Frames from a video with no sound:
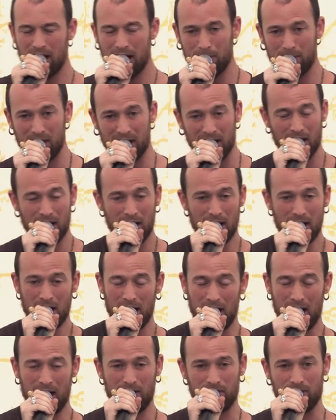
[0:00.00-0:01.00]
at it, I'm like,
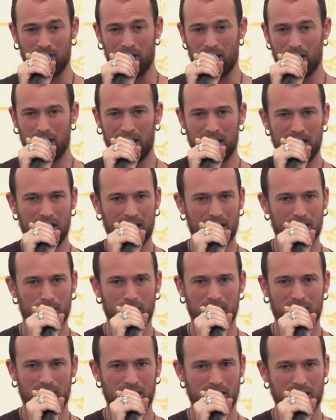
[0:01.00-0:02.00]
I have no idea
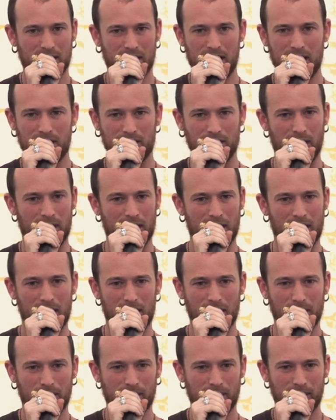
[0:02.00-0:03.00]
what this needs right
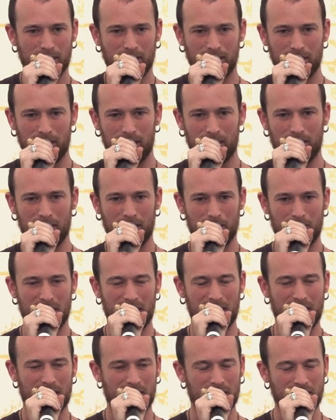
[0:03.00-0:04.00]
now, you know. And I'm
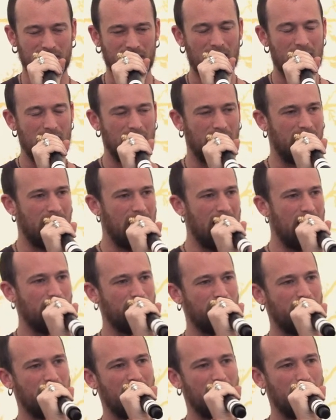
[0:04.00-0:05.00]
thinking there's an
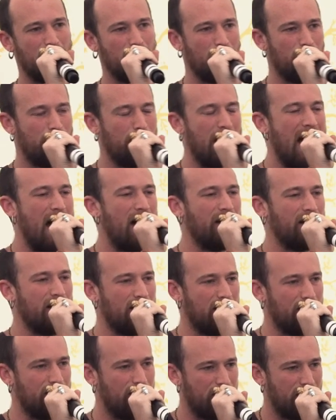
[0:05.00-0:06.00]
infinite
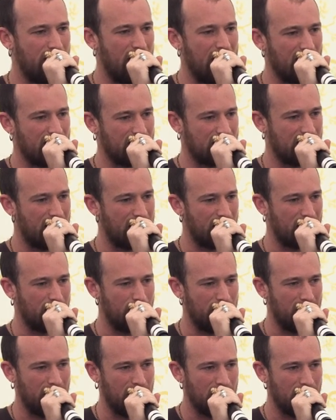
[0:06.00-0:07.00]
palette of things that I
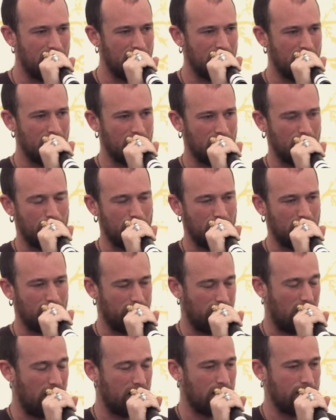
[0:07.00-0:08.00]
could
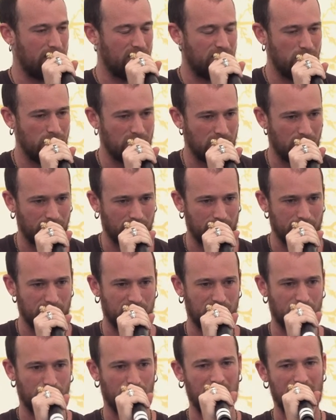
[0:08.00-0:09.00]
be choosing from,
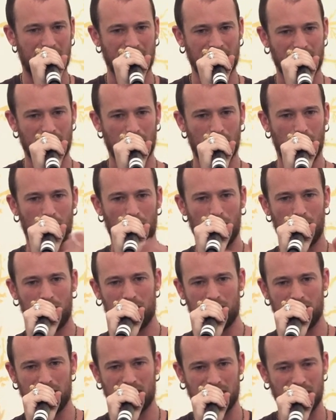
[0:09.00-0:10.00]
strings and
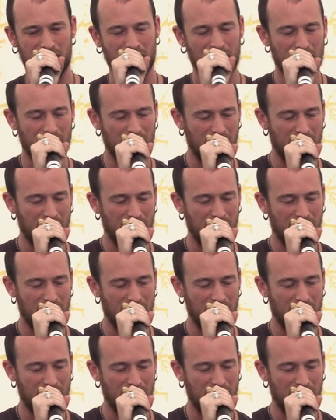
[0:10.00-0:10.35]
horns and